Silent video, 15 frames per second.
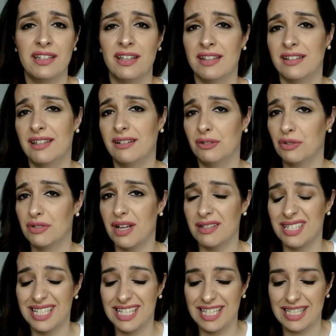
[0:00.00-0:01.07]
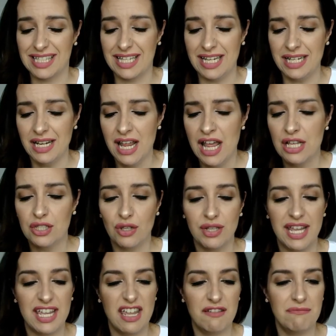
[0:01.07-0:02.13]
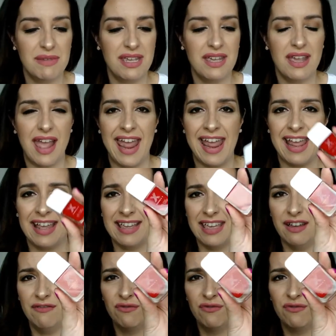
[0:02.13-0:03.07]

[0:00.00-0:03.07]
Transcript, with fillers: until 2016. So they gave me a gift,